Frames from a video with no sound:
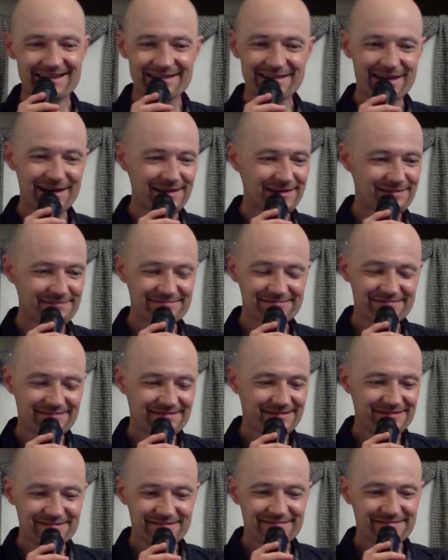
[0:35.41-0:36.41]
like
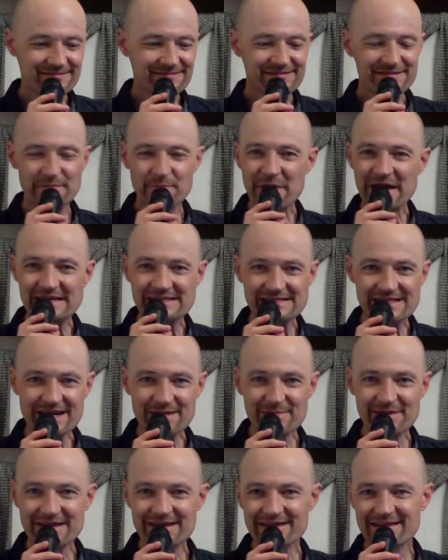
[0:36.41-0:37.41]
the
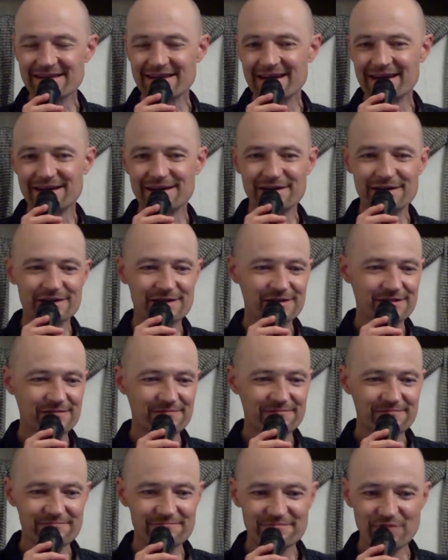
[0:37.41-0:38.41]
pandemic and
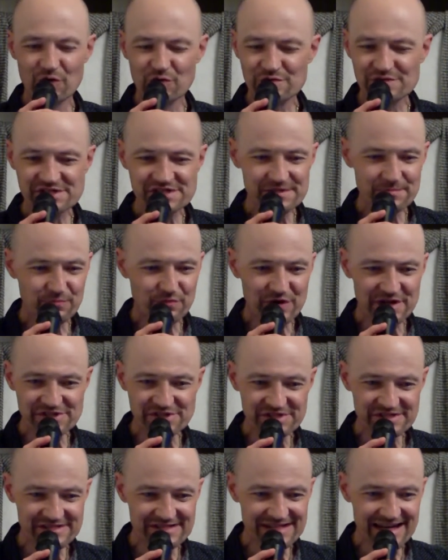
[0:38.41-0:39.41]
voter
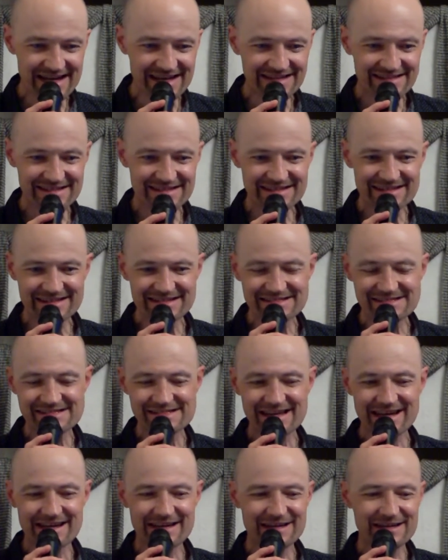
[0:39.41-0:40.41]
suppression tactics
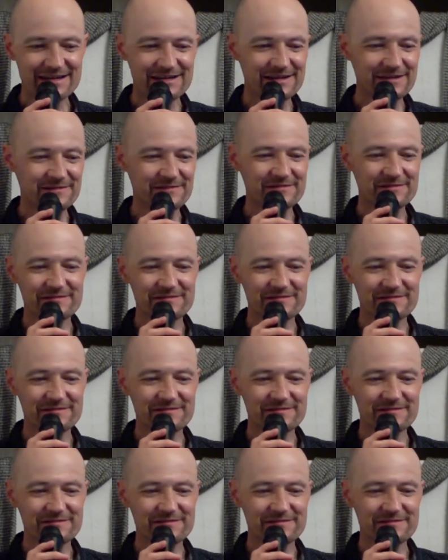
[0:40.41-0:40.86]
and